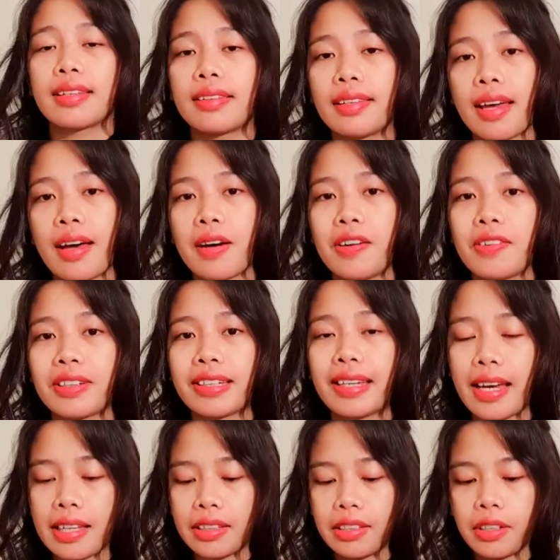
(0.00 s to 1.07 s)
Now,
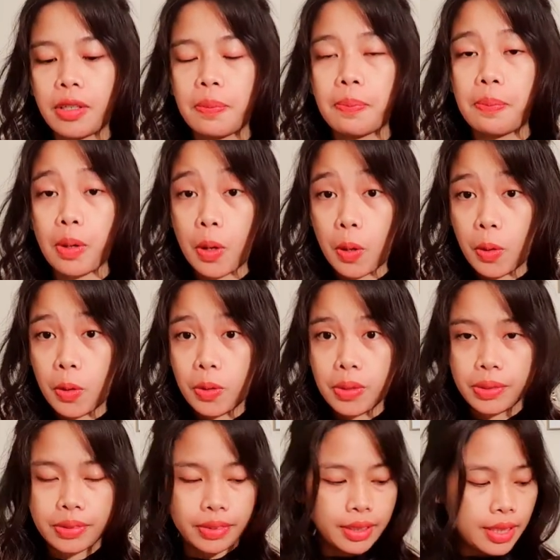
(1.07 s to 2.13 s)
get your
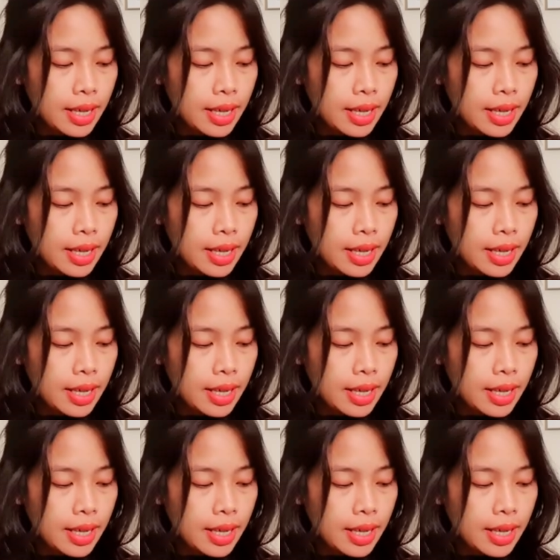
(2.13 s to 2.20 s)
bow